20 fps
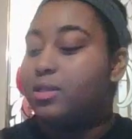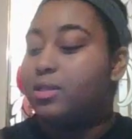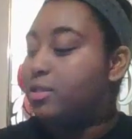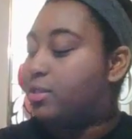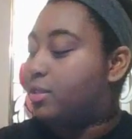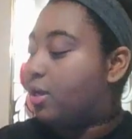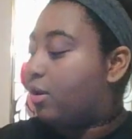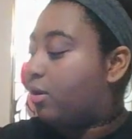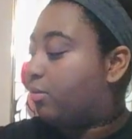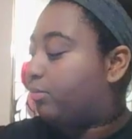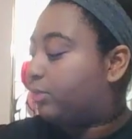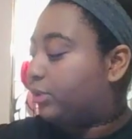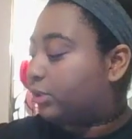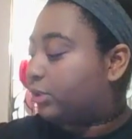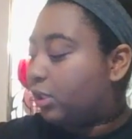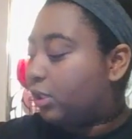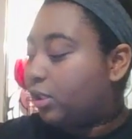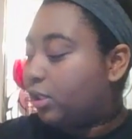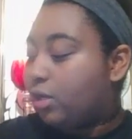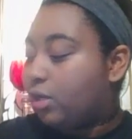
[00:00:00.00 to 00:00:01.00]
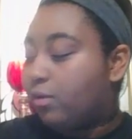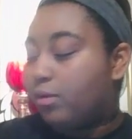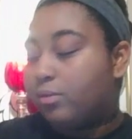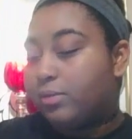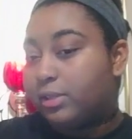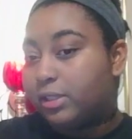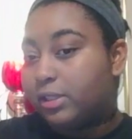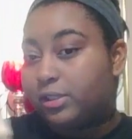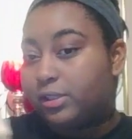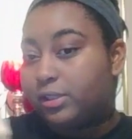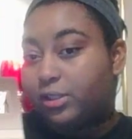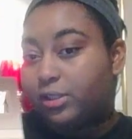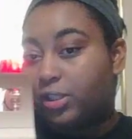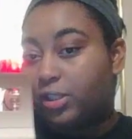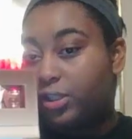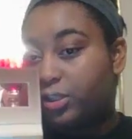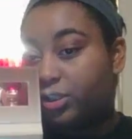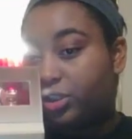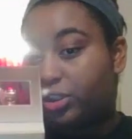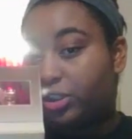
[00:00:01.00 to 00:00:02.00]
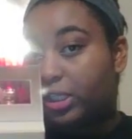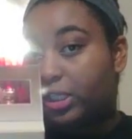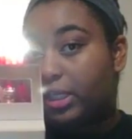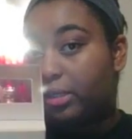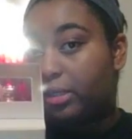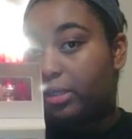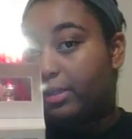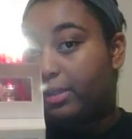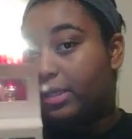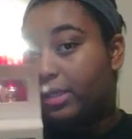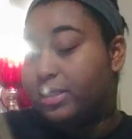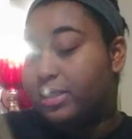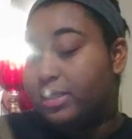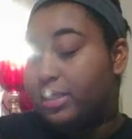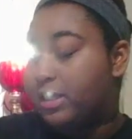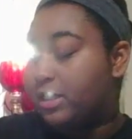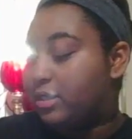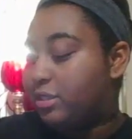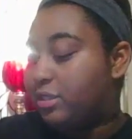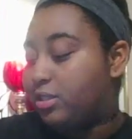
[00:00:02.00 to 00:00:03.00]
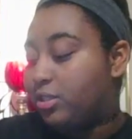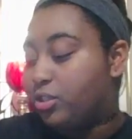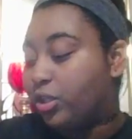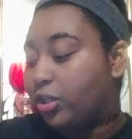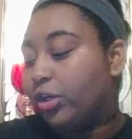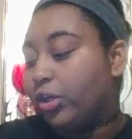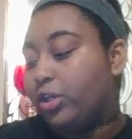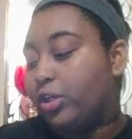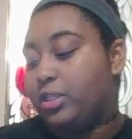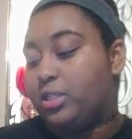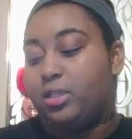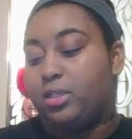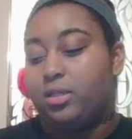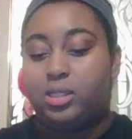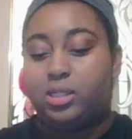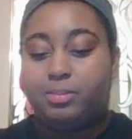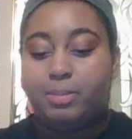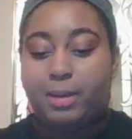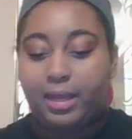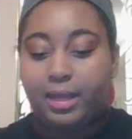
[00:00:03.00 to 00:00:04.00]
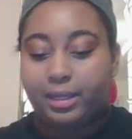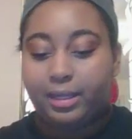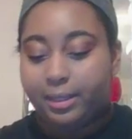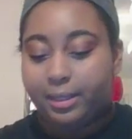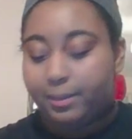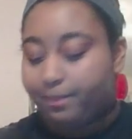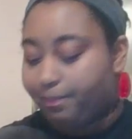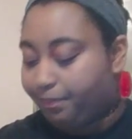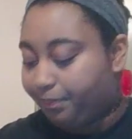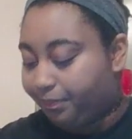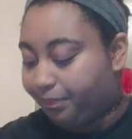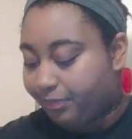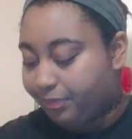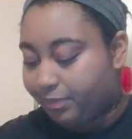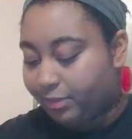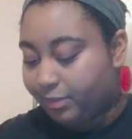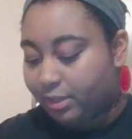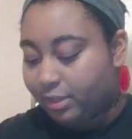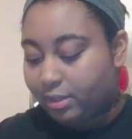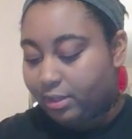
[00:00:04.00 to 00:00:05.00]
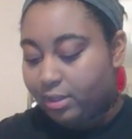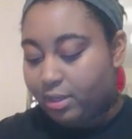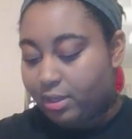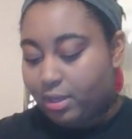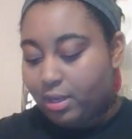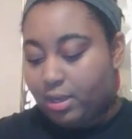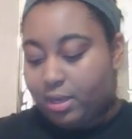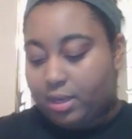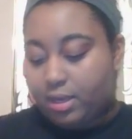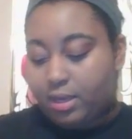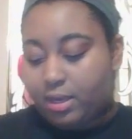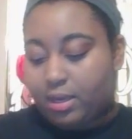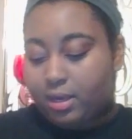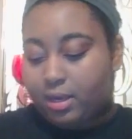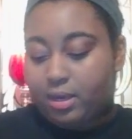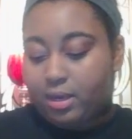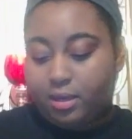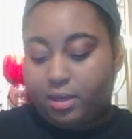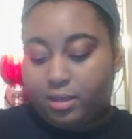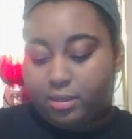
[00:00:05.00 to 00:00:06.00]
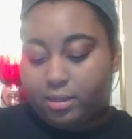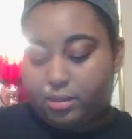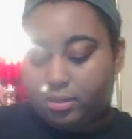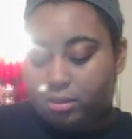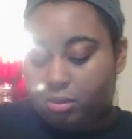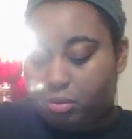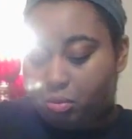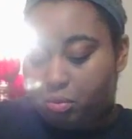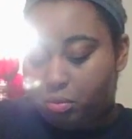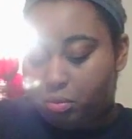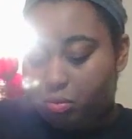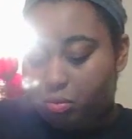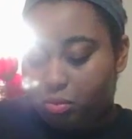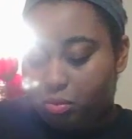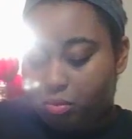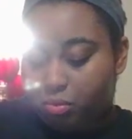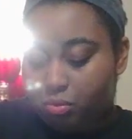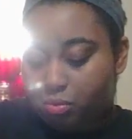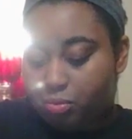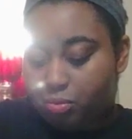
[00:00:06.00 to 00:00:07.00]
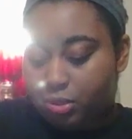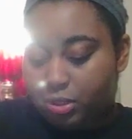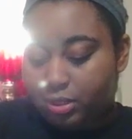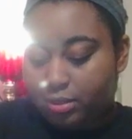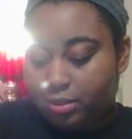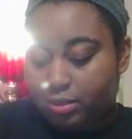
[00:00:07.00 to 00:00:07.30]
So I'm just gonna go in with this third shade because it is the darkest in this palette. And ooh,